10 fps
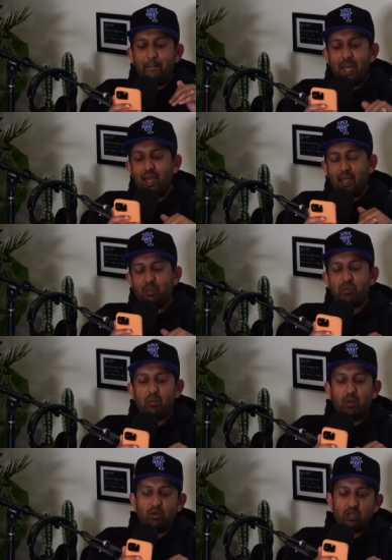big
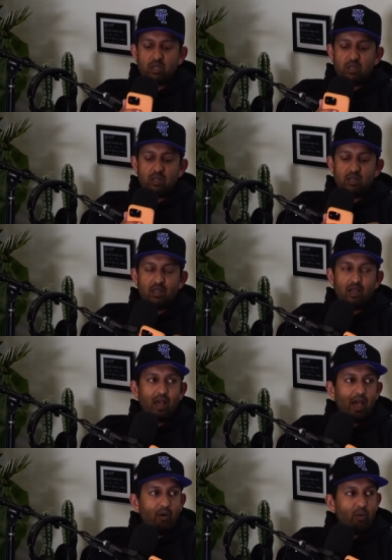promotion.
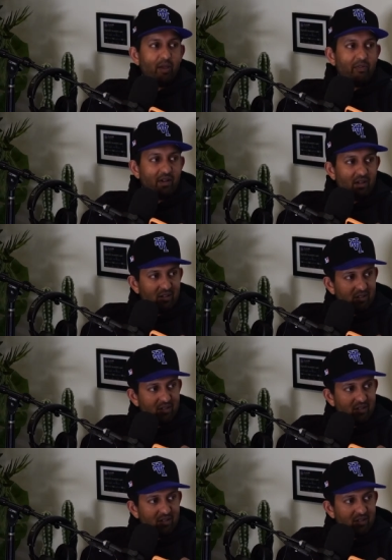Huge. At Wayfair.